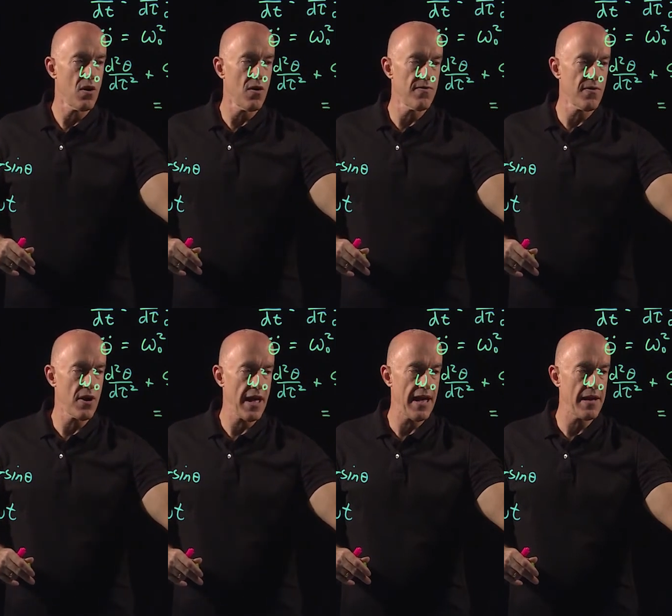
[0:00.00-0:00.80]

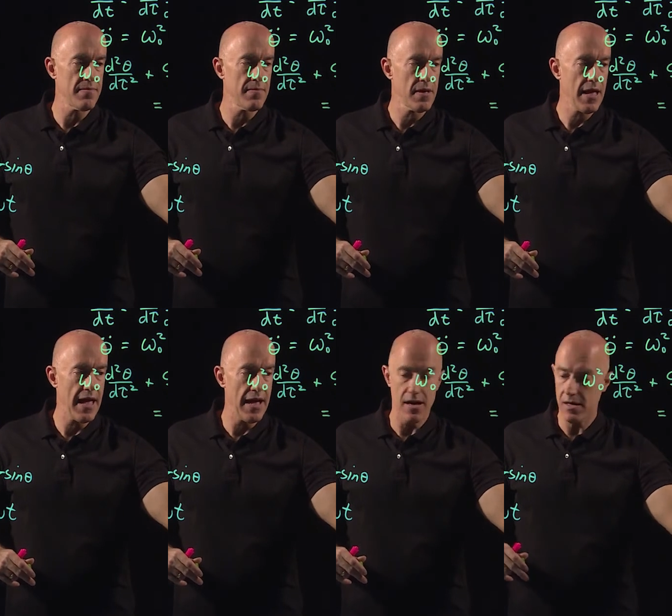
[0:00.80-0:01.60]
over m
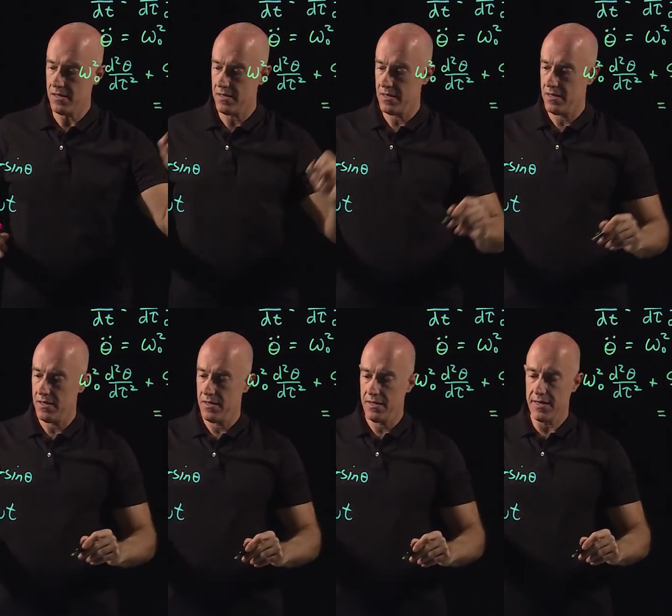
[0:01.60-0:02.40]
l
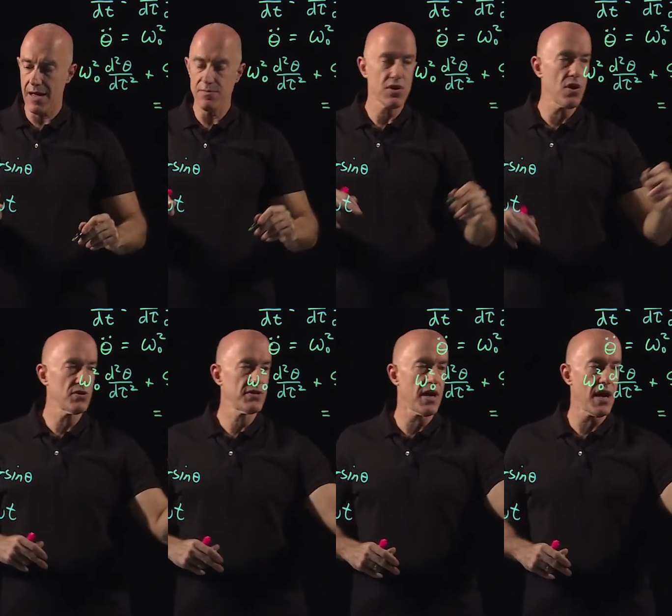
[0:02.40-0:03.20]
times
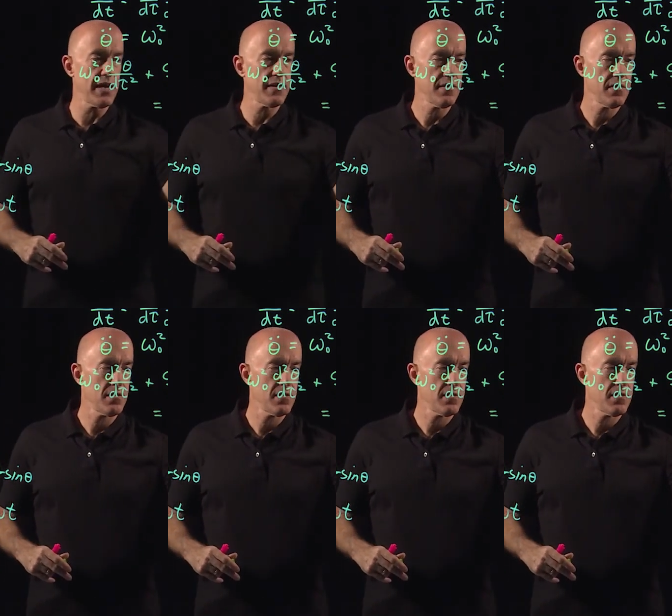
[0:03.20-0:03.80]
cosine.